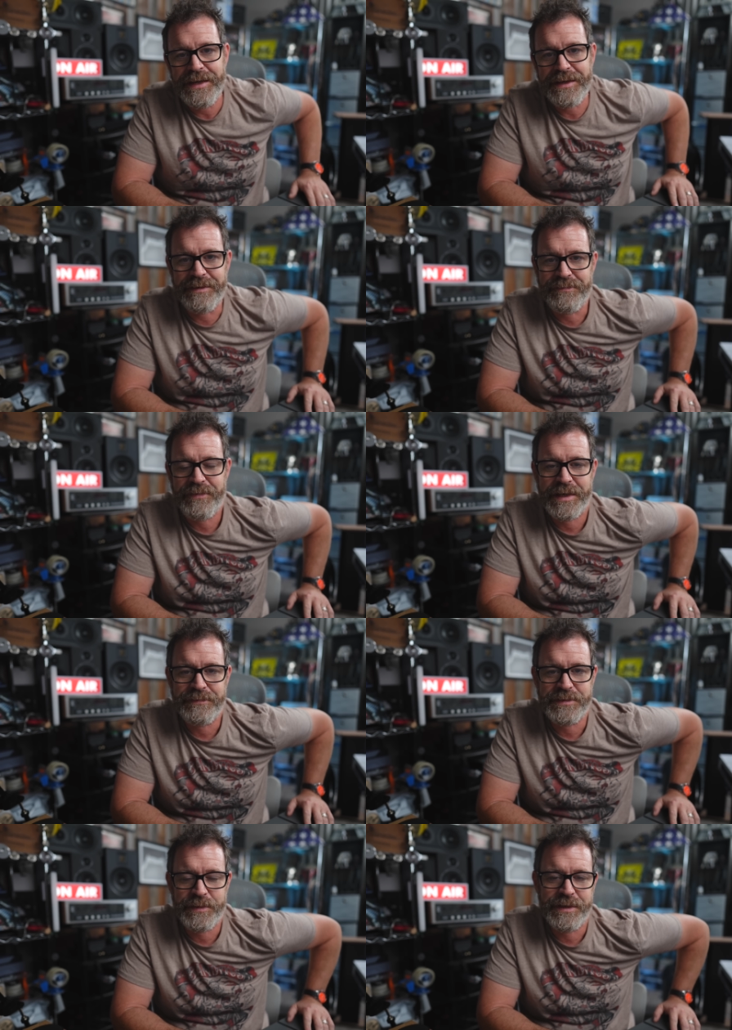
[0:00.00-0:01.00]
Uh,
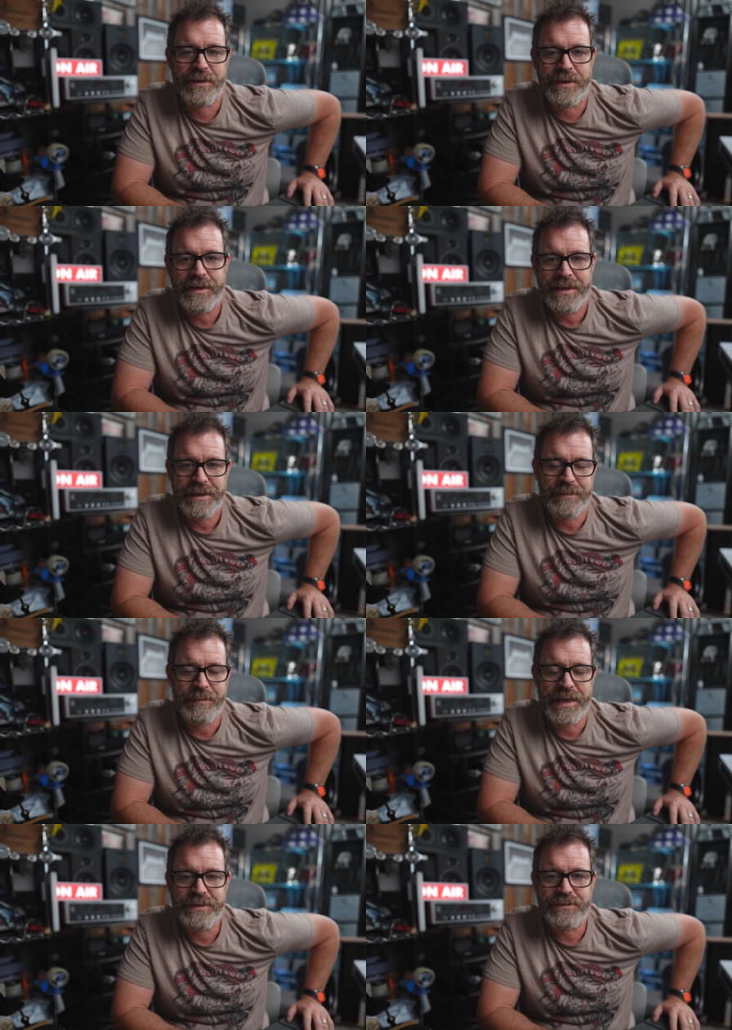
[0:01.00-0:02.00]
Five-speed uh,
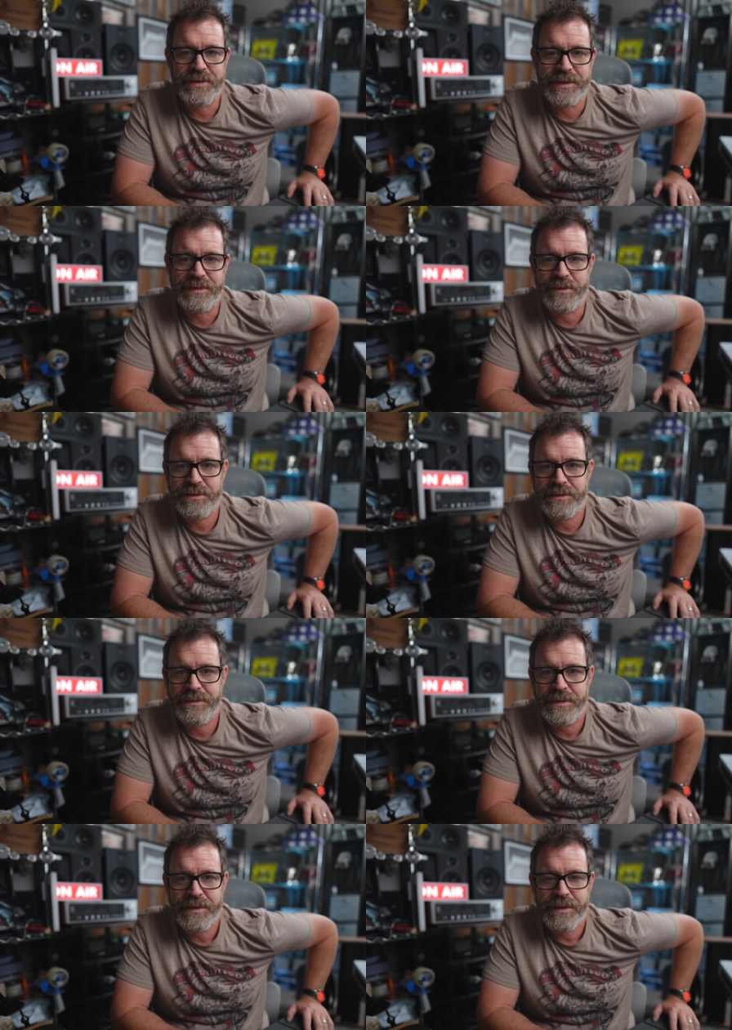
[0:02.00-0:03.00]
manual
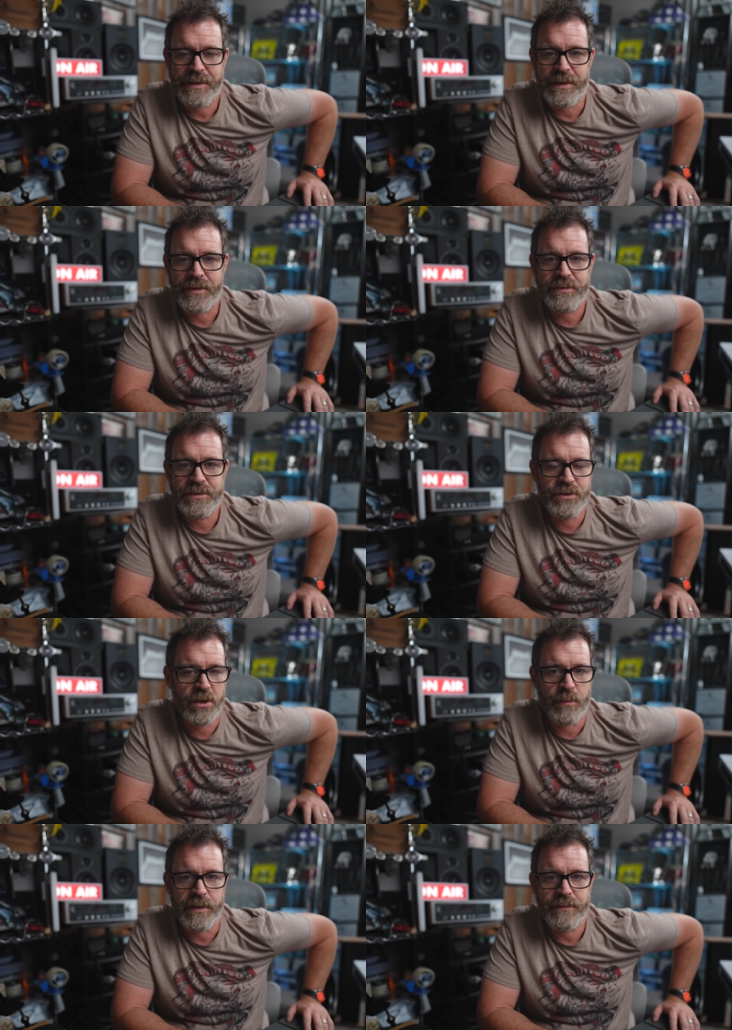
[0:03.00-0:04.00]
transmission, and the other's
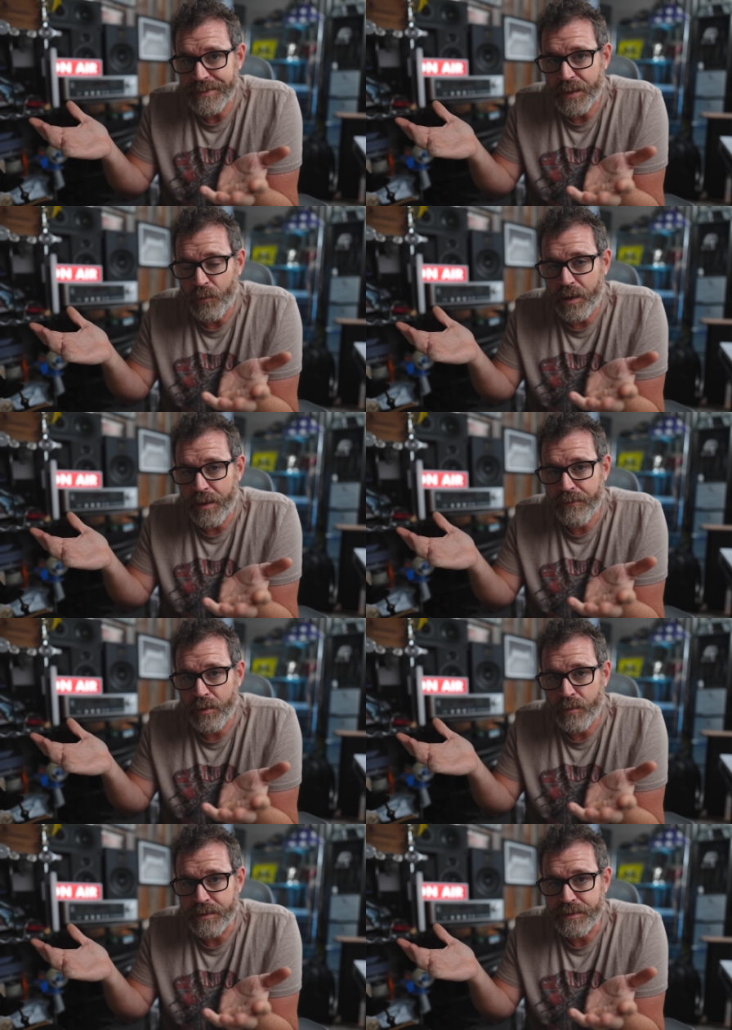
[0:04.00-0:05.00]
German. And while
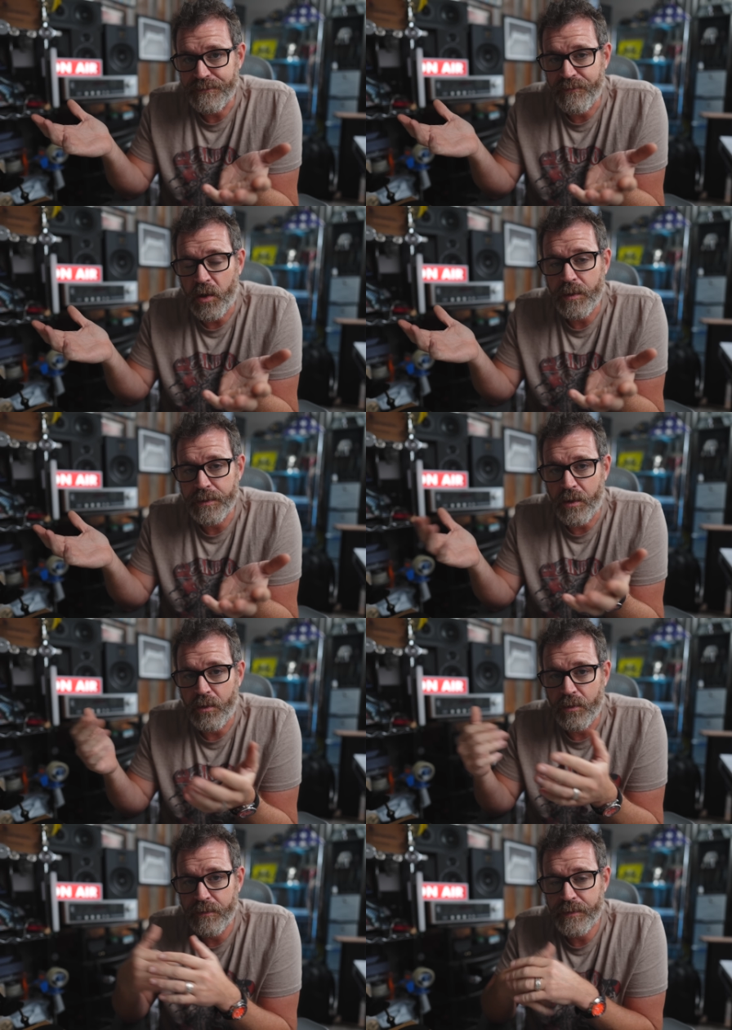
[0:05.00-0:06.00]
everyone's falling
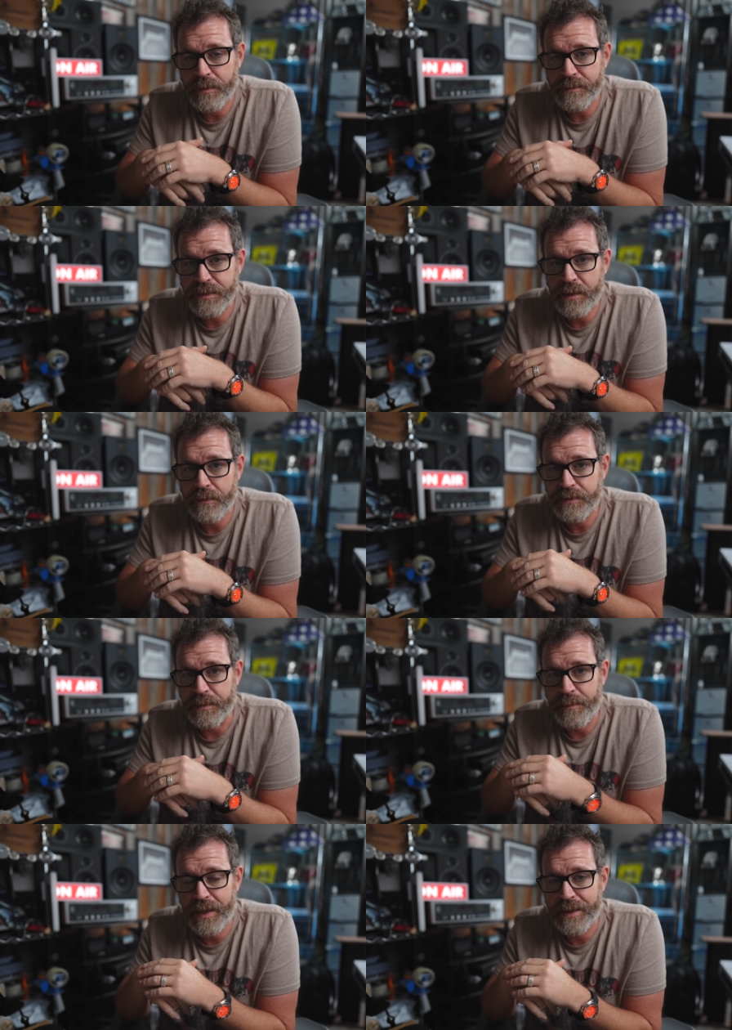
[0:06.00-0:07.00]
all over themselves
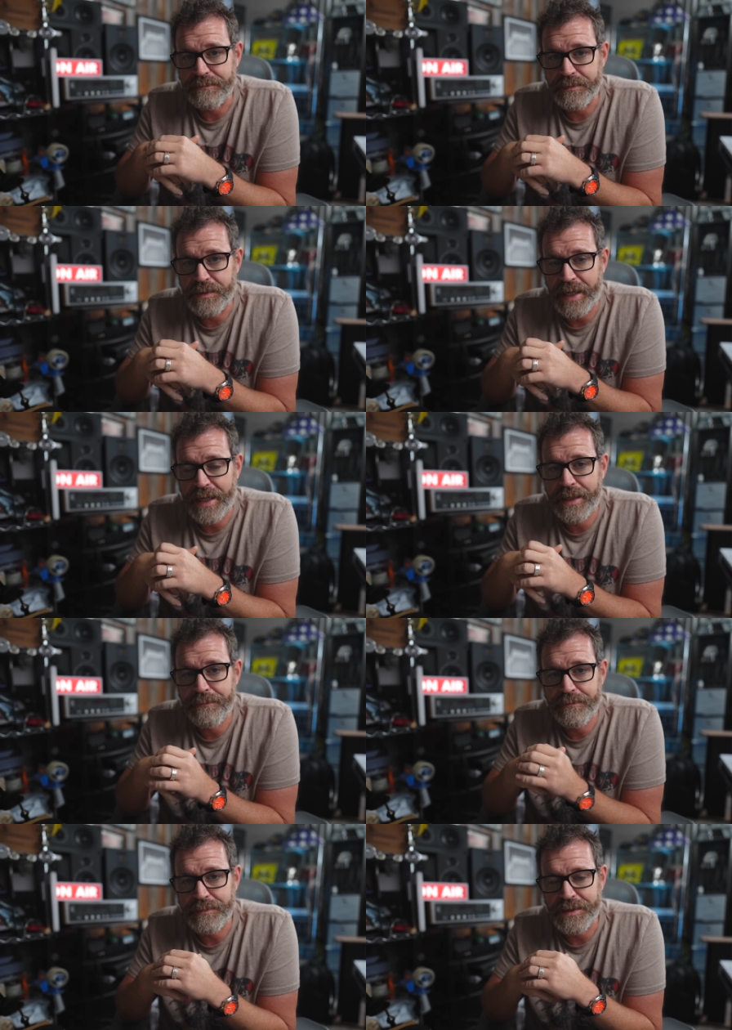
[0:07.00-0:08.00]
to pat
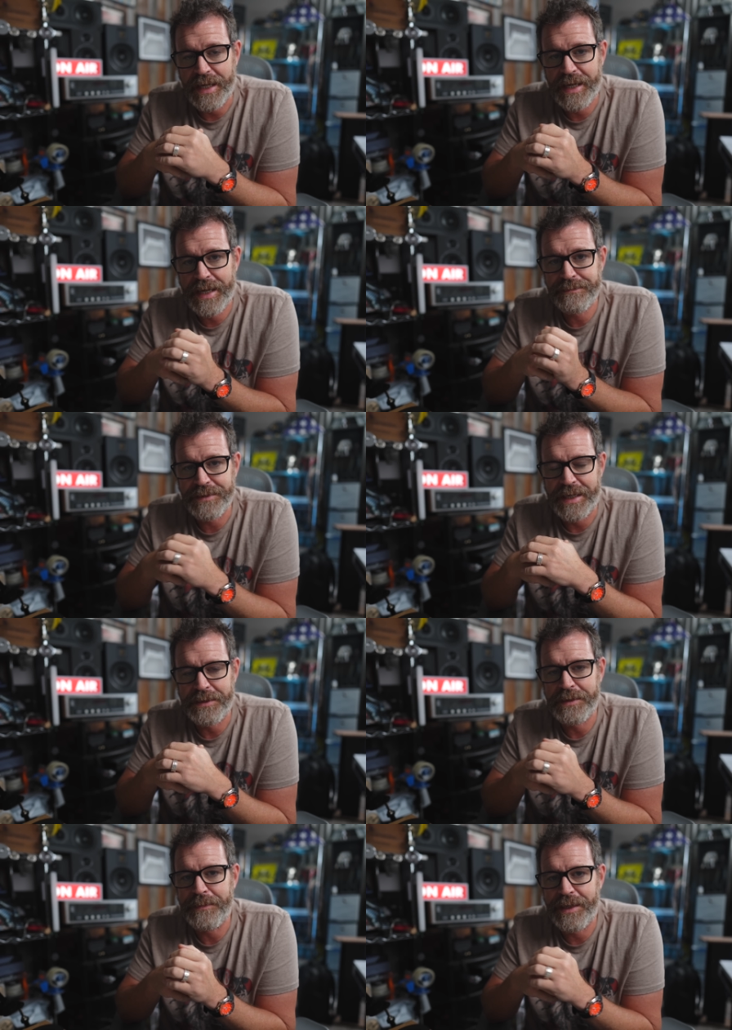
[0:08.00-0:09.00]
GAN, GAN
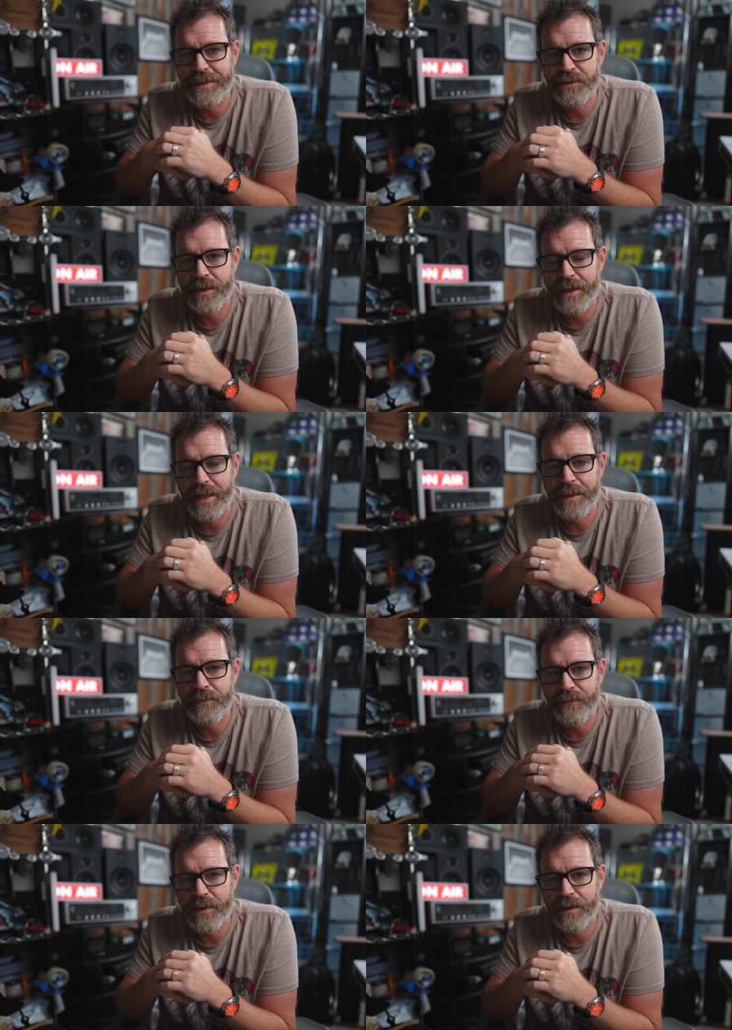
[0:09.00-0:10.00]
gallium nitride
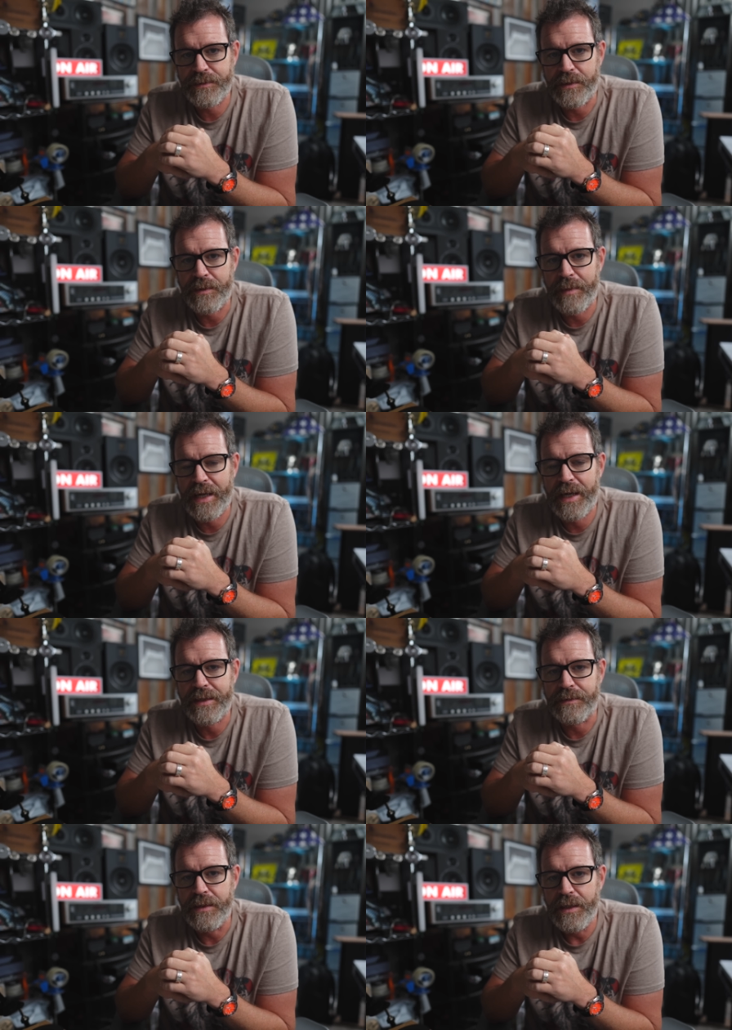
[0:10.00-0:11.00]
amplifiers on the
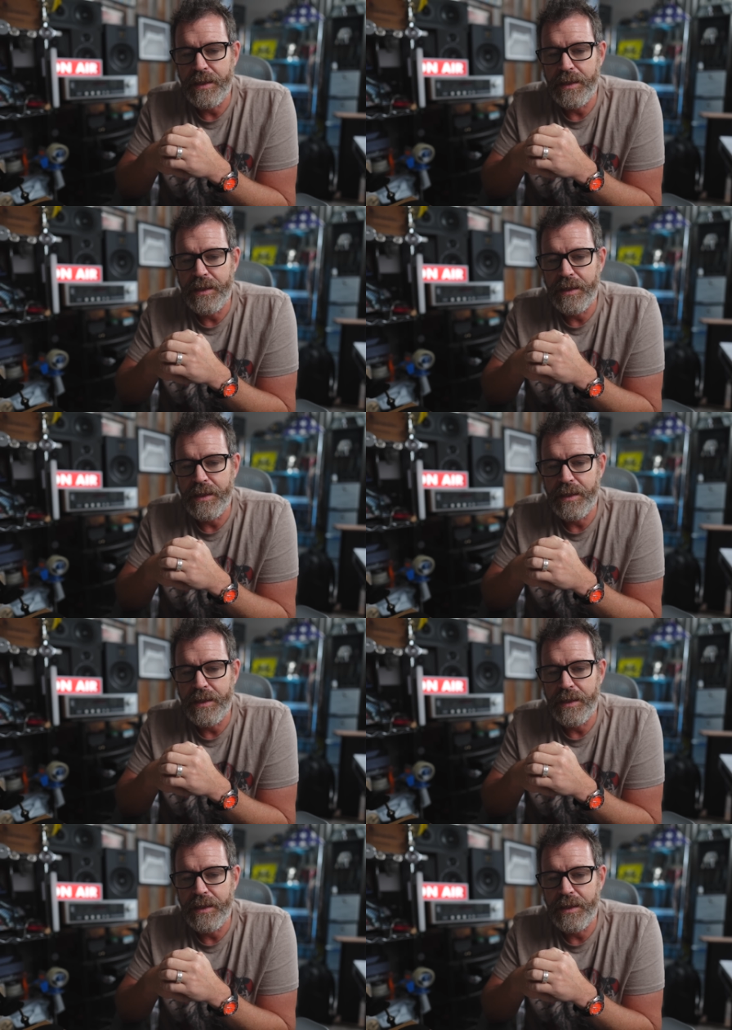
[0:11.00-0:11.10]
back and